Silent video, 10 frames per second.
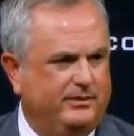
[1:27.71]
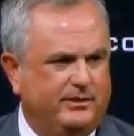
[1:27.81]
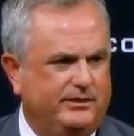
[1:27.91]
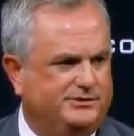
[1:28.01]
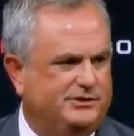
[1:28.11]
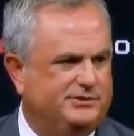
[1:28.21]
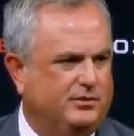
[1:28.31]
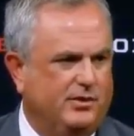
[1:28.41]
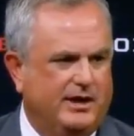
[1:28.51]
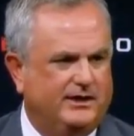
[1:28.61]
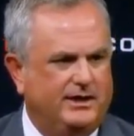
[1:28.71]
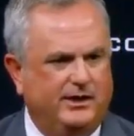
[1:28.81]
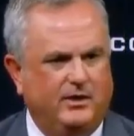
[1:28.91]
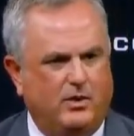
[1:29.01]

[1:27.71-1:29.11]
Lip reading: Look, he's just a great kid,